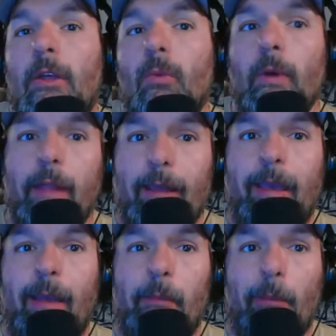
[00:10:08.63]
when they
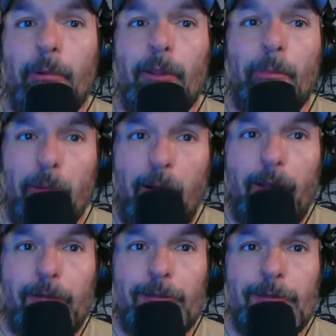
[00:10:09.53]
came up with the
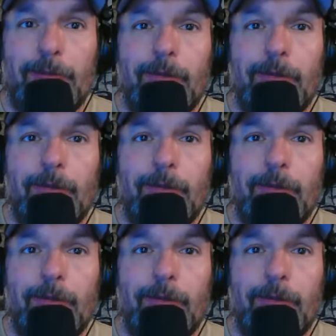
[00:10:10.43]
price,